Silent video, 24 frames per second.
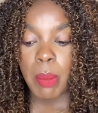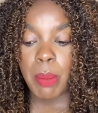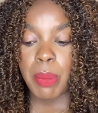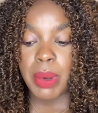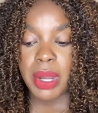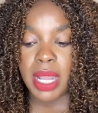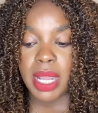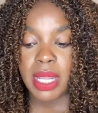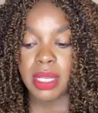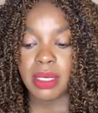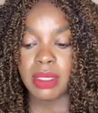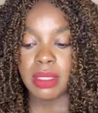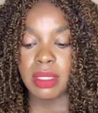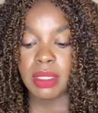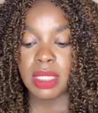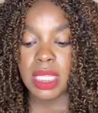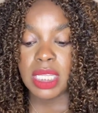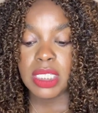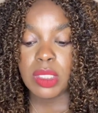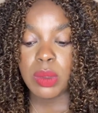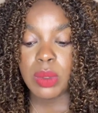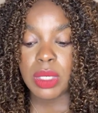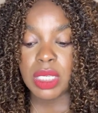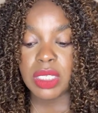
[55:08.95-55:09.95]
But
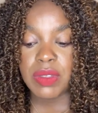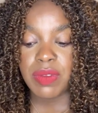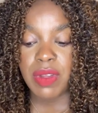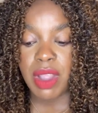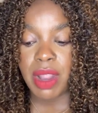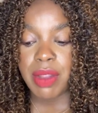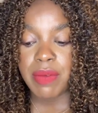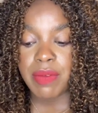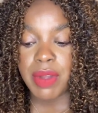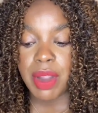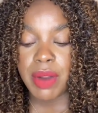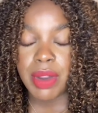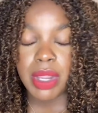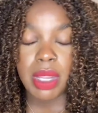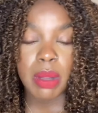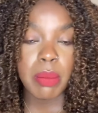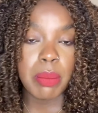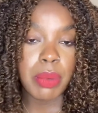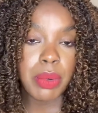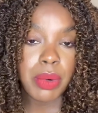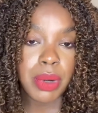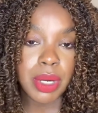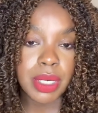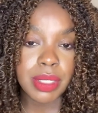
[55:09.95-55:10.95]
this one is very,
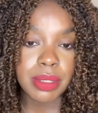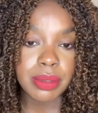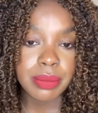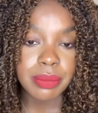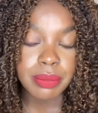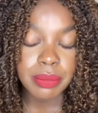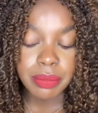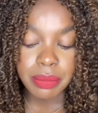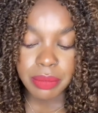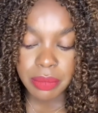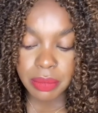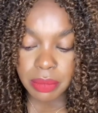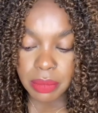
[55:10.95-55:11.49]
very important.